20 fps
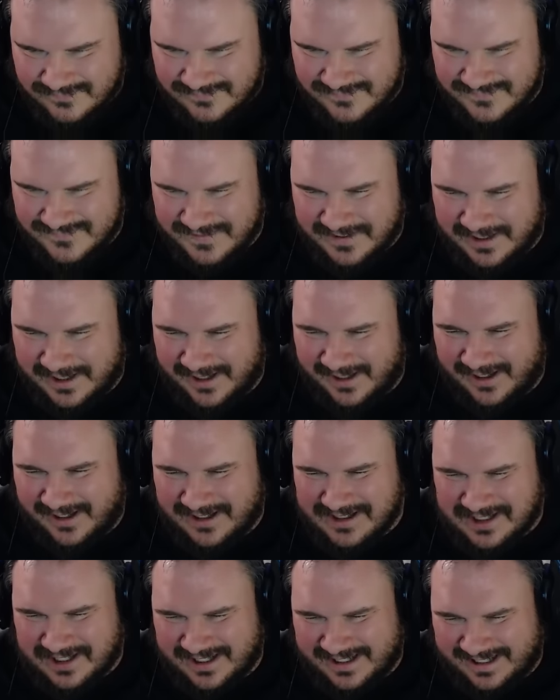Yeah,
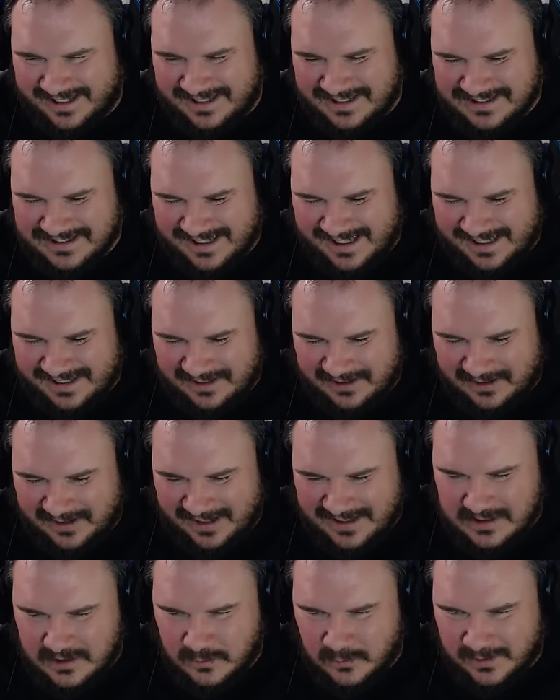Chiquita's like, yeah, I
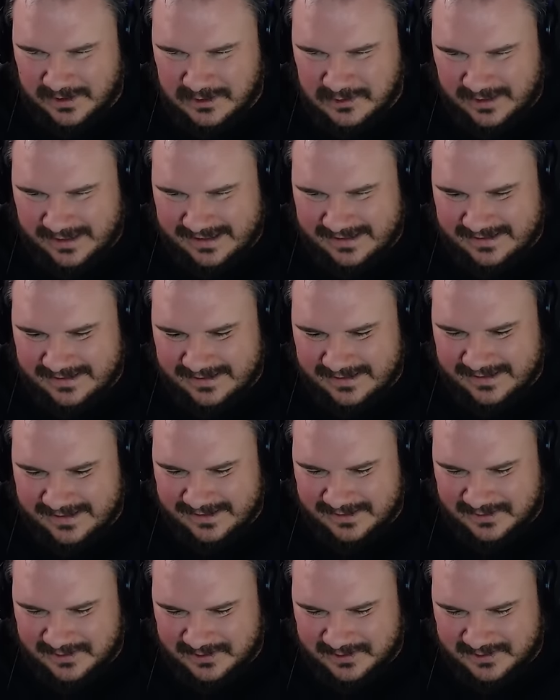just want to try a
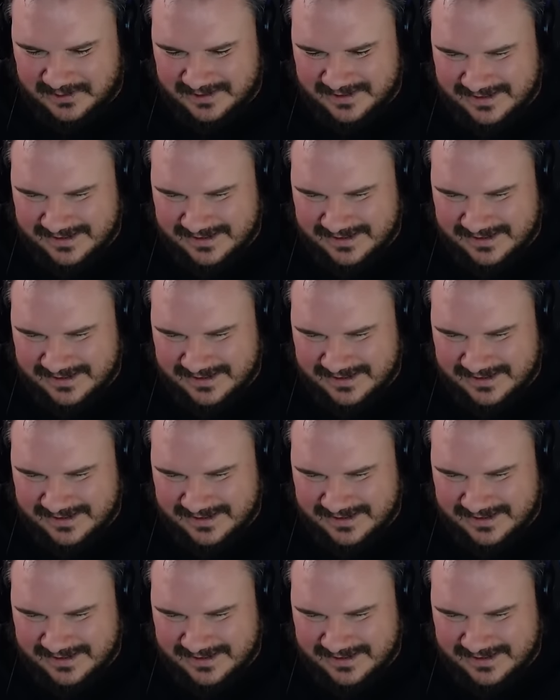little.